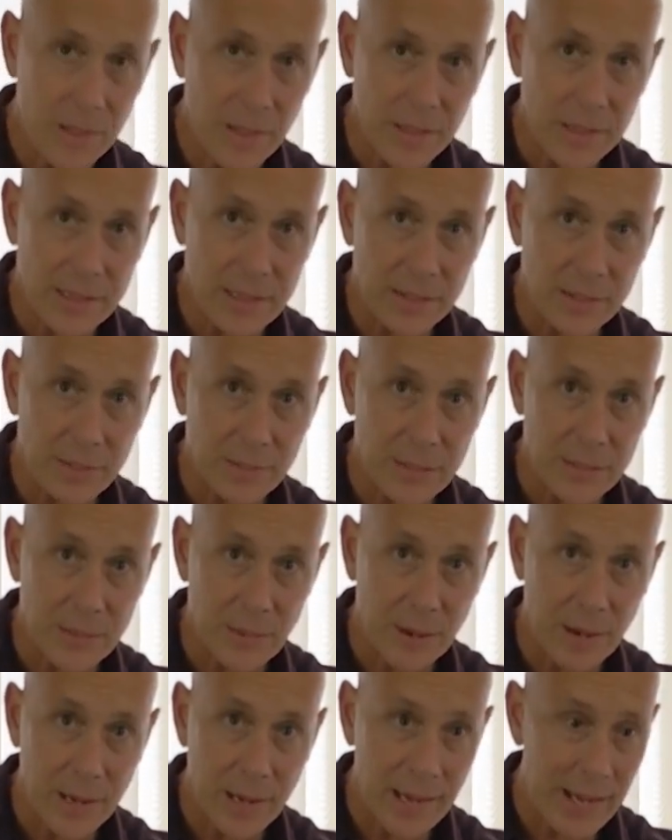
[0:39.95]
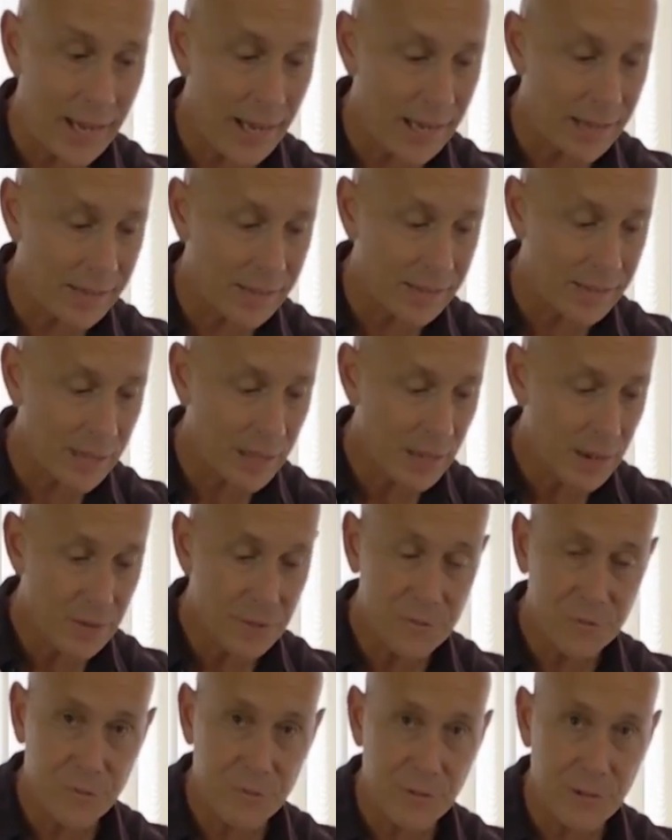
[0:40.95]
that gives me my hands
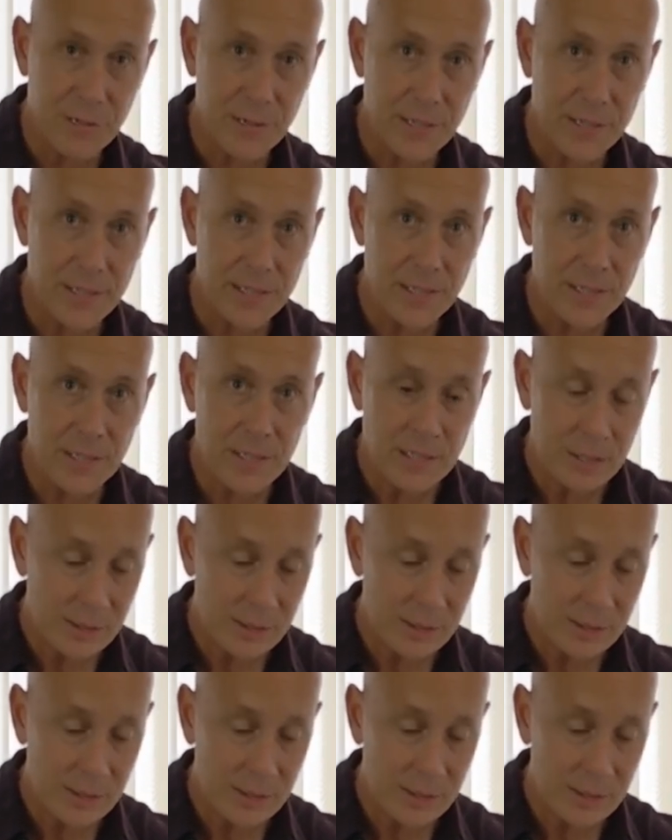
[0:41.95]
free,